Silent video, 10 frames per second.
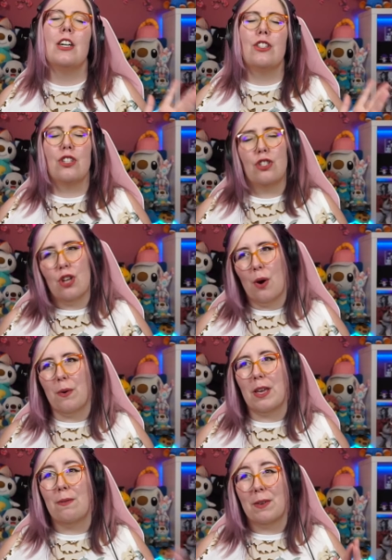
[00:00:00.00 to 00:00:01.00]
to
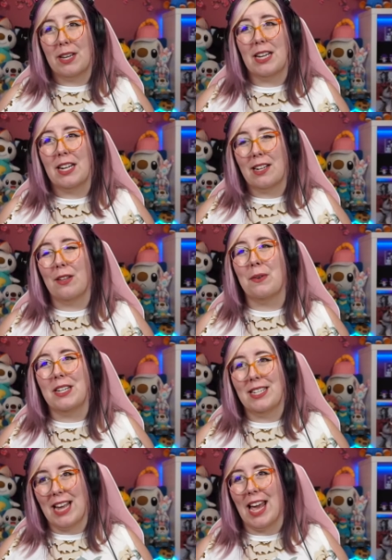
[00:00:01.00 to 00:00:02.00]
Zoe for getting Chloe
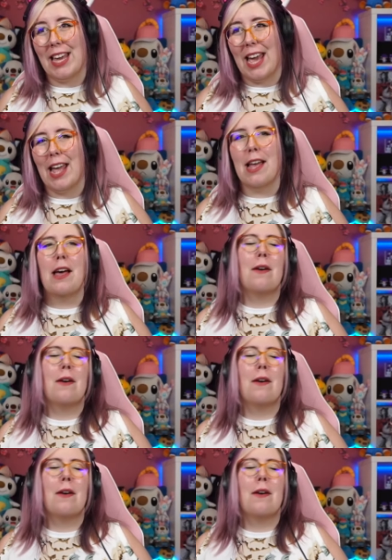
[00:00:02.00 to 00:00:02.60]
to take it.